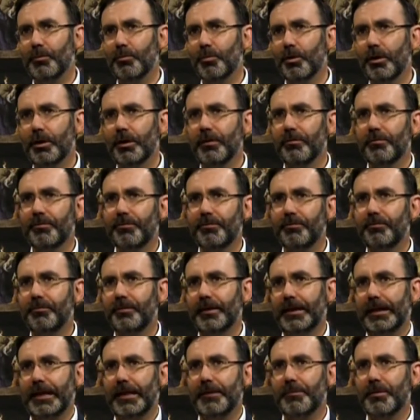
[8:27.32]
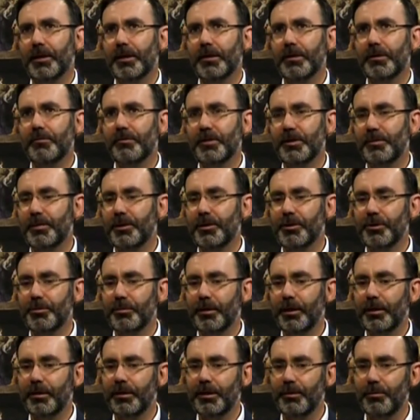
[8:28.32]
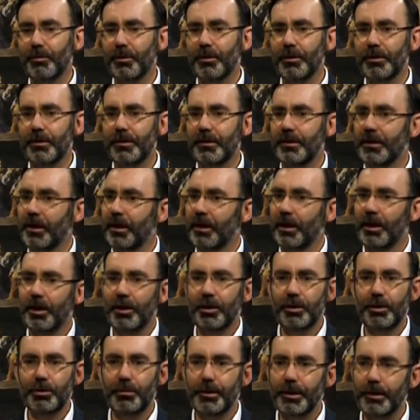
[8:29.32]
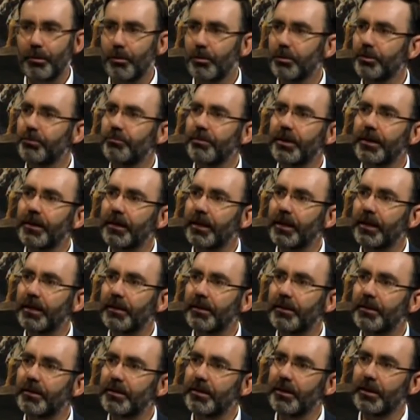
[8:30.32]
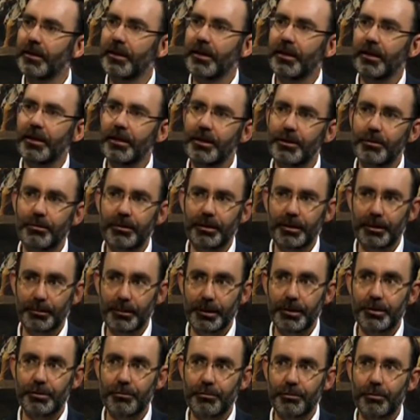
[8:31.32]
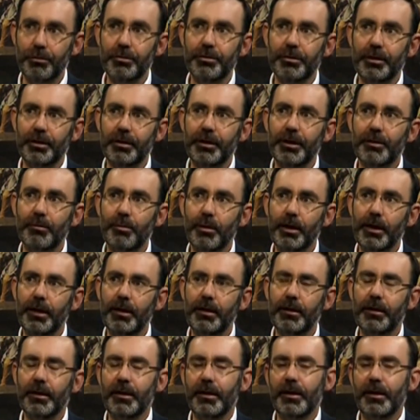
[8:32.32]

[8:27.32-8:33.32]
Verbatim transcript: one of the key parts of his spirituality was doing ordinary things and doing them extraordinarily yes. well